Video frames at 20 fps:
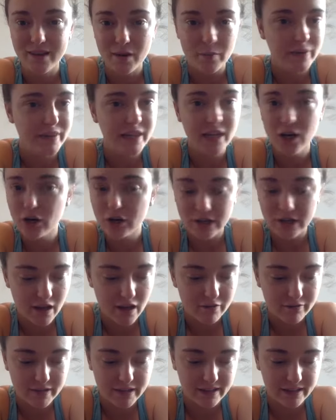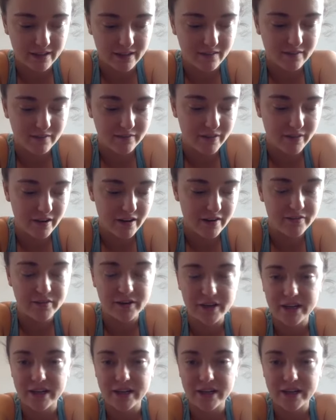But they look lovely, very, very